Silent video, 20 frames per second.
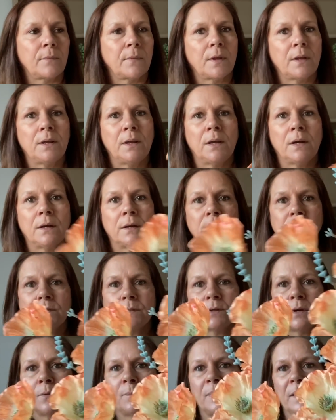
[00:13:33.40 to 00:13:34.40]
Yeah,
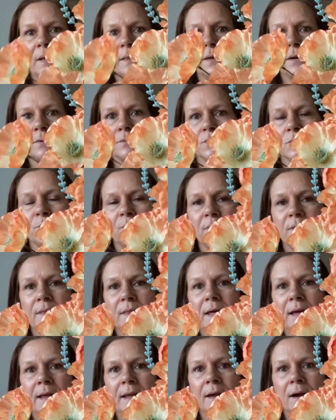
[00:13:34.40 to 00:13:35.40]
so I picked those up,
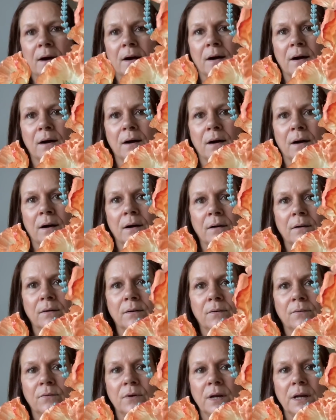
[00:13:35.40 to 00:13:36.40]
and they are
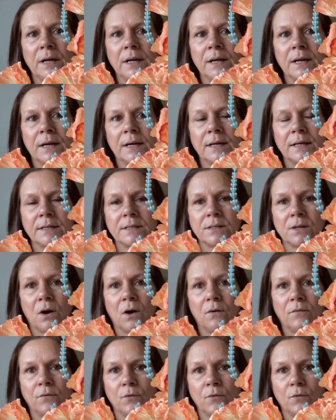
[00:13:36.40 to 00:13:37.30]
really nice, of